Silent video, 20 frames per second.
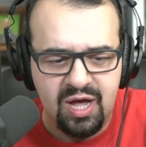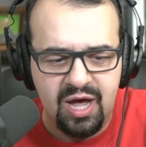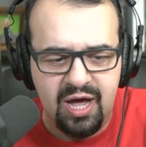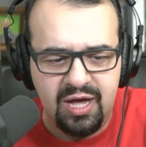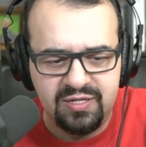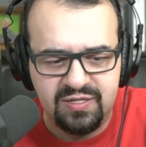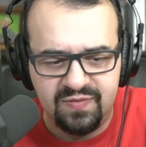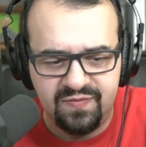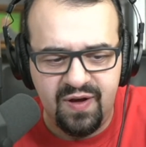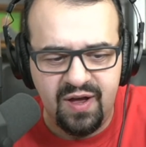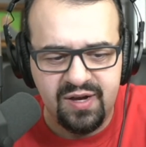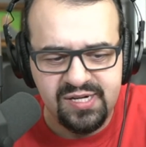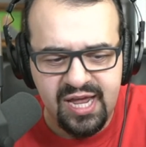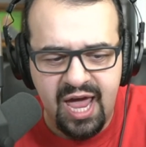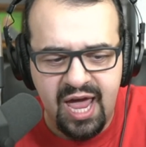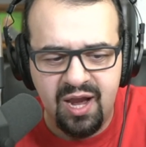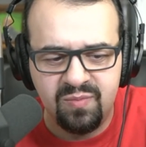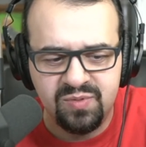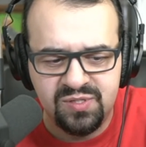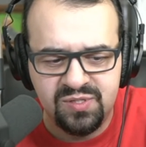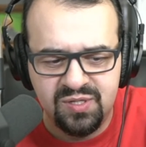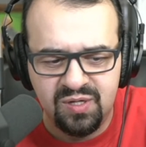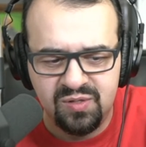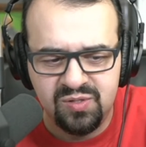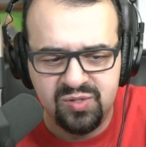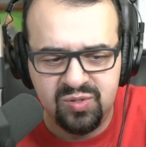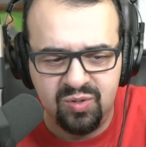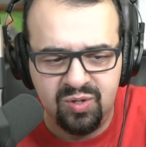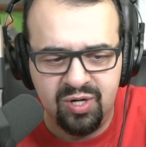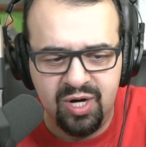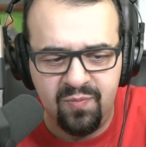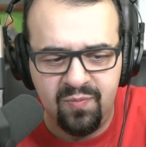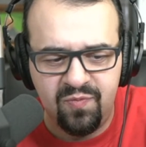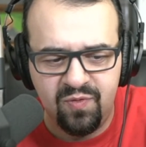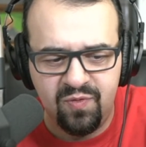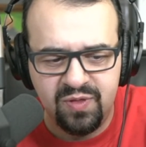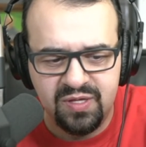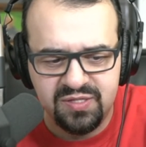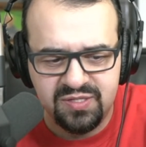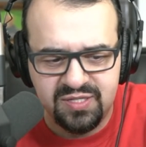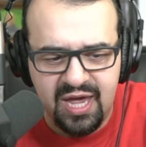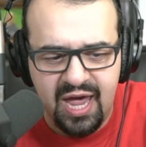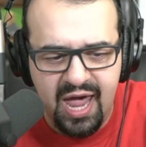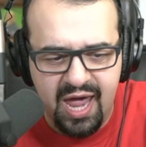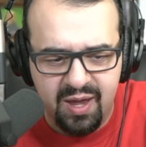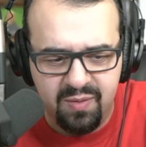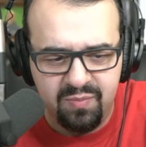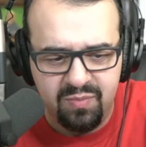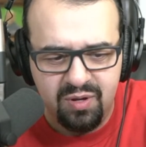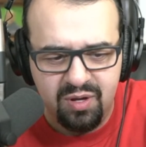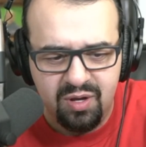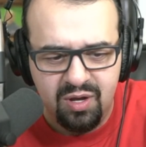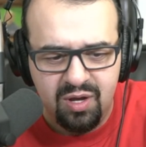Davante Adams still suited up for this game.